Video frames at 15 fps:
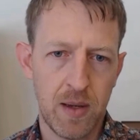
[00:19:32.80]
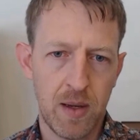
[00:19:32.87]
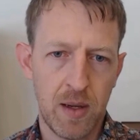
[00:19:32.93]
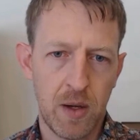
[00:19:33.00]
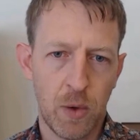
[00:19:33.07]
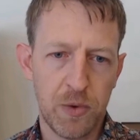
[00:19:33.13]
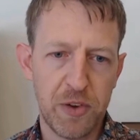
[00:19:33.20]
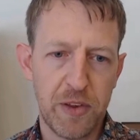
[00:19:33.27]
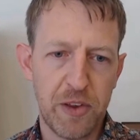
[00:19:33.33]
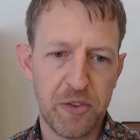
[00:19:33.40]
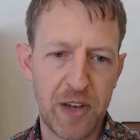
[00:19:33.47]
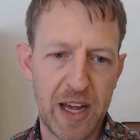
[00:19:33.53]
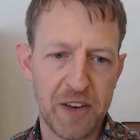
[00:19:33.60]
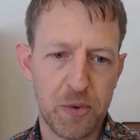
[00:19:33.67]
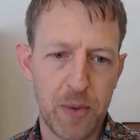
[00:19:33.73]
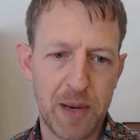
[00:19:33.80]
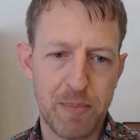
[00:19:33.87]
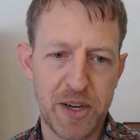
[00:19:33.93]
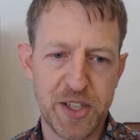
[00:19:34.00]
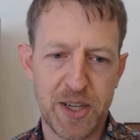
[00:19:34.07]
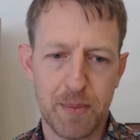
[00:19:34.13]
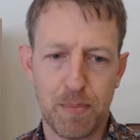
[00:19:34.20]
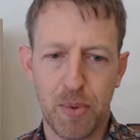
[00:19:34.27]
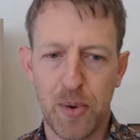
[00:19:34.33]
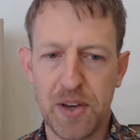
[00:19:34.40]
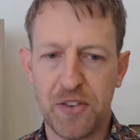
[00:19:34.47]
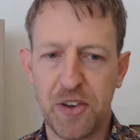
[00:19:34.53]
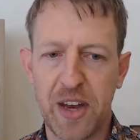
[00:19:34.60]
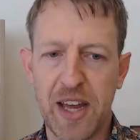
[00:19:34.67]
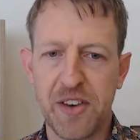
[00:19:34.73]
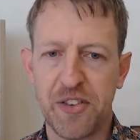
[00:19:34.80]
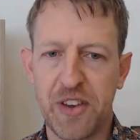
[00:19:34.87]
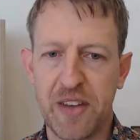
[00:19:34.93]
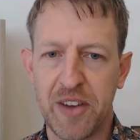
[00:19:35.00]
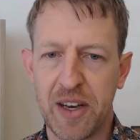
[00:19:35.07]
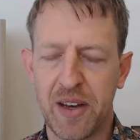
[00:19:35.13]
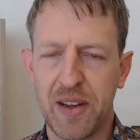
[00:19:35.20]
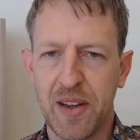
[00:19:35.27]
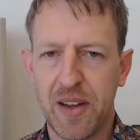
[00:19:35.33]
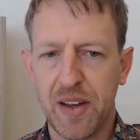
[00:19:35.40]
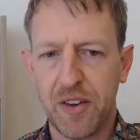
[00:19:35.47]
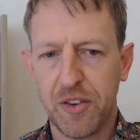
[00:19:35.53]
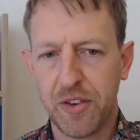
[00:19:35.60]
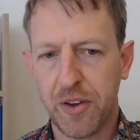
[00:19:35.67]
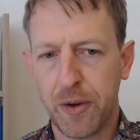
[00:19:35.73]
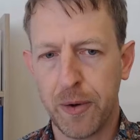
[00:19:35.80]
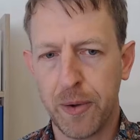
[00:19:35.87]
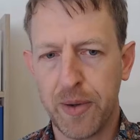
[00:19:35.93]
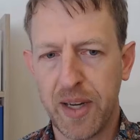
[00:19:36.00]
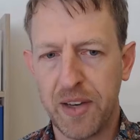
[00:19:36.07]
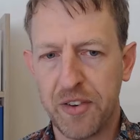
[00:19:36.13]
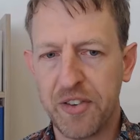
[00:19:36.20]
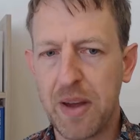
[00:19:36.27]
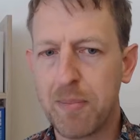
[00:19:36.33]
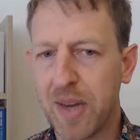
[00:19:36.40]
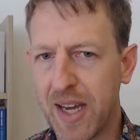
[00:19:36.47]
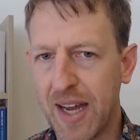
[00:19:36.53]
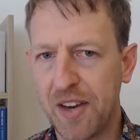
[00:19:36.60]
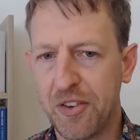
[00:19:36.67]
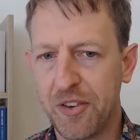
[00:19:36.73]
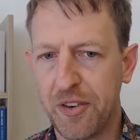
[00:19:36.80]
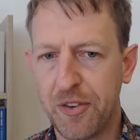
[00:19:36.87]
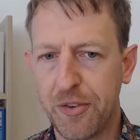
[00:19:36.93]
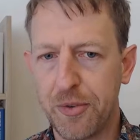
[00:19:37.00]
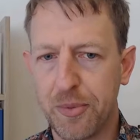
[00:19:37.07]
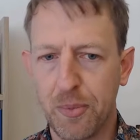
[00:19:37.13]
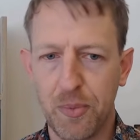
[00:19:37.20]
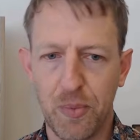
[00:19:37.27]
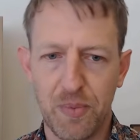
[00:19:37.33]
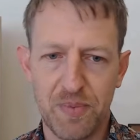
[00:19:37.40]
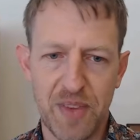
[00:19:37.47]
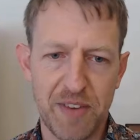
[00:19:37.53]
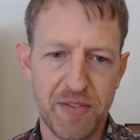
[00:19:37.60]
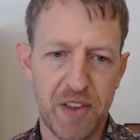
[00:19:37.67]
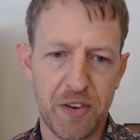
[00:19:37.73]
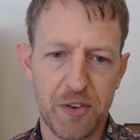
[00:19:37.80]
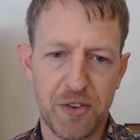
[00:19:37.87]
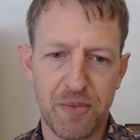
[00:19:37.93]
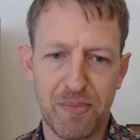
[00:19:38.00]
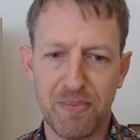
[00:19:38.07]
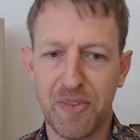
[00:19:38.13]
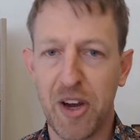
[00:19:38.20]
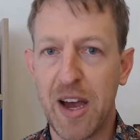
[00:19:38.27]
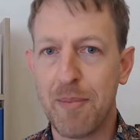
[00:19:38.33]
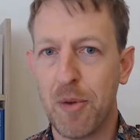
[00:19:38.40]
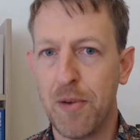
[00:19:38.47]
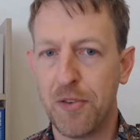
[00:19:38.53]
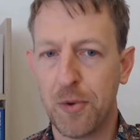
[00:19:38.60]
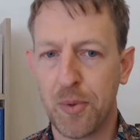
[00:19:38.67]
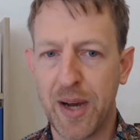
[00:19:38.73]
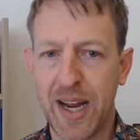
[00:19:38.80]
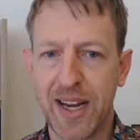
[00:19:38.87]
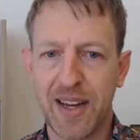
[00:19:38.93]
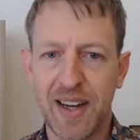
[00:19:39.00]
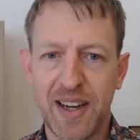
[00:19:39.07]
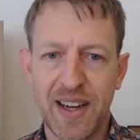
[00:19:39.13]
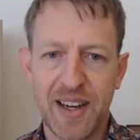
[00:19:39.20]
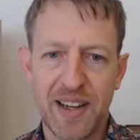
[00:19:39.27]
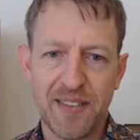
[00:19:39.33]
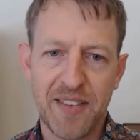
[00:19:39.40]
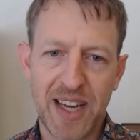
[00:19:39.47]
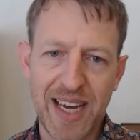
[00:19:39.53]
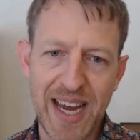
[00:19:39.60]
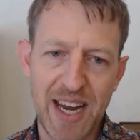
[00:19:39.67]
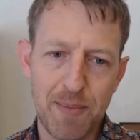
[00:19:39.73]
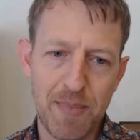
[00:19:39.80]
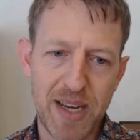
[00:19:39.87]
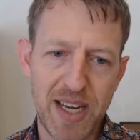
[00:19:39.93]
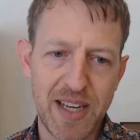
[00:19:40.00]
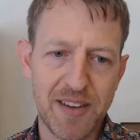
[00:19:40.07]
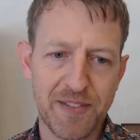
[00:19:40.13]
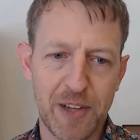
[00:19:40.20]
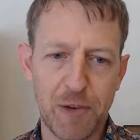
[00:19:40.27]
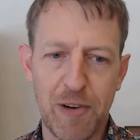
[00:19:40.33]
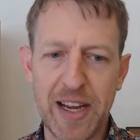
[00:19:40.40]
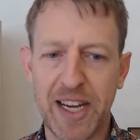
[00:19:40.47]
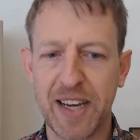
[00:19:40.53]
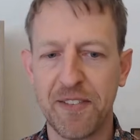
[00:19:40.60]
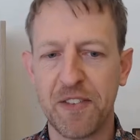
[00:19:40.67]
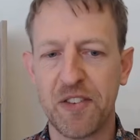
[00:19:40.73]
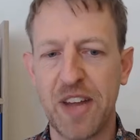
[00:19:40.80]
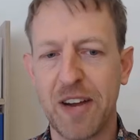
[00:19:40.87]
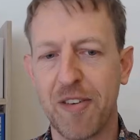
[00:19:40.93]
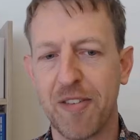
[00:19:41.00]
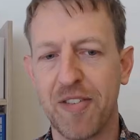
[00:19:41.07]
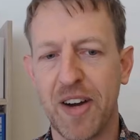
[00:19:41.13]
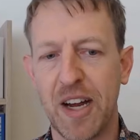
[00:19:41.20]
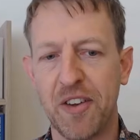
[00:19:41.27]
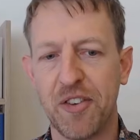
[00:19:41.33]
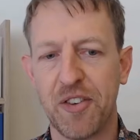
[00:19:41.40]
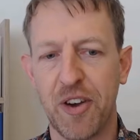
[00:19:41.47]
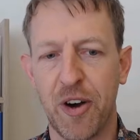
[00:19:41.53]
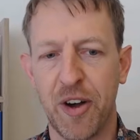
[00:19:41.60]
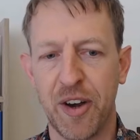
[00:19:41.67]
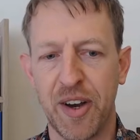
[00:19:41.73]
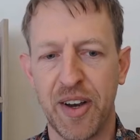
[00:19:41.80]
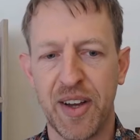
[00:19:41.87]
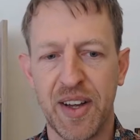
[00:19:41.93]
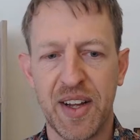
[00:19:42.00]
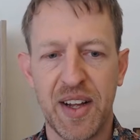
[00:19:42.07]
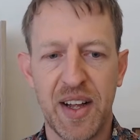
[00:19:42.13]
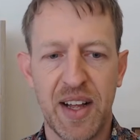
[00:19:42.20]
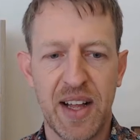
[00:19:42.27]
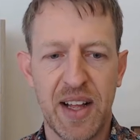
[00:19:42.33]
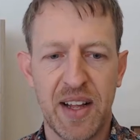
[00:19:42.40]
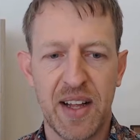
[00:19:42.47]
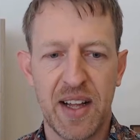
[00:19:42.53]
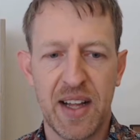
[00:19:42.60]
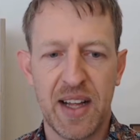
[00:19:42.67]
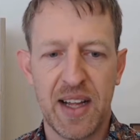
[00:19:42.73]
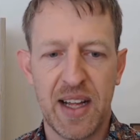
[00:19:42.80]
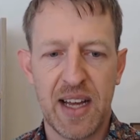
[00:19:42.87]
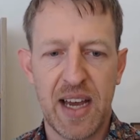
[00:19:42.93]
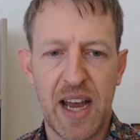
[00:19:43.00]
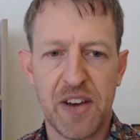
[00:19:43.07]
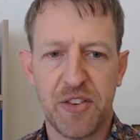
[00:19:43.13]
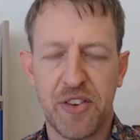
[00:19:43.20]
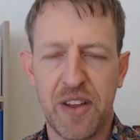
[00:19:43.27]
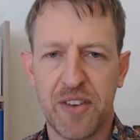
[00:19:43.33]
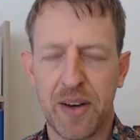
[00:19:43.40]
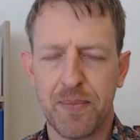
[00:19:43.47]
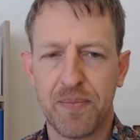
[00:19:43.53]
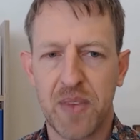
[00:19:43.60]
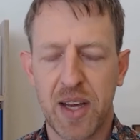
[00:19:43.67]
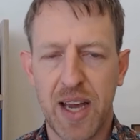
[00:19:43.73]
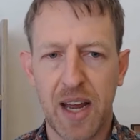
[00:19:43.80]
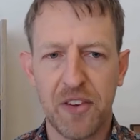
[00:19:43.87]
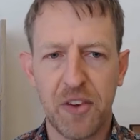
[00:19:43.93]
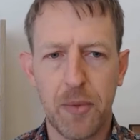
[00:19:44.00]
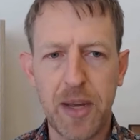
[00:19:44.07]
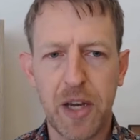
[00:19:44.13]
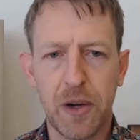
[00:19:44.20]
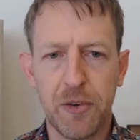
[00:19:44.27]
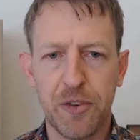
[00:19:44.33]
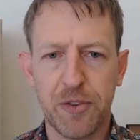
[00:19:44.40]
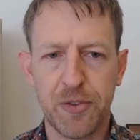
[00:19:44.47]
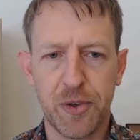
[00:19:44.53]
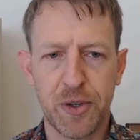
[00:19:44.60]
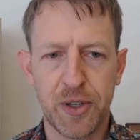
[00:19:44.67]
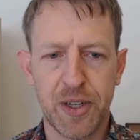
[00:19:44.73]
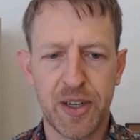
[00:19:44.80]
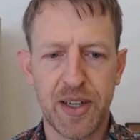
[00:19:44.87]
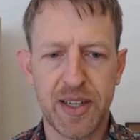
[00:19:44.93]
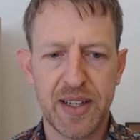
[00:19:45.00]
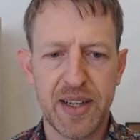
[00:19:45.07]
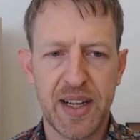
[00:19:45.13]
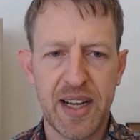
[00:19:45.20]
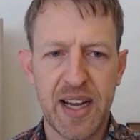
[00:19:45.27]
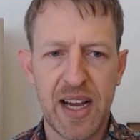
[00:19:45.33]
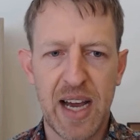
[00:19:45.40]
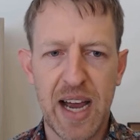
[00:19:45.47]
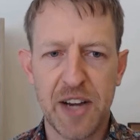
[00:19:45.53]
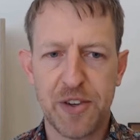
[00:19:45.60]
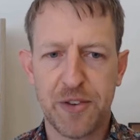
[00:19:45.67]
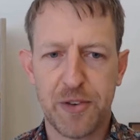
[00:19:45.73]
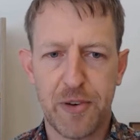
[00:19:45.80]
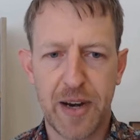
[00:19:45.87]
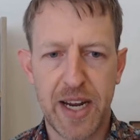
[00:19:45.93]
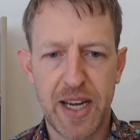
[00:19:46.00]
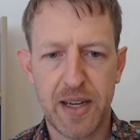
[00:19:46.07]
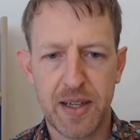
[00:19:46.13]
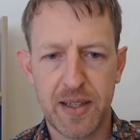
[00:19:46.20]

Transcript: Also, this light squared bishop points at h7. So in some cases, if this knight moves away, there can be the Greek gift sacrifice on h7. Okay, so he goes for h3.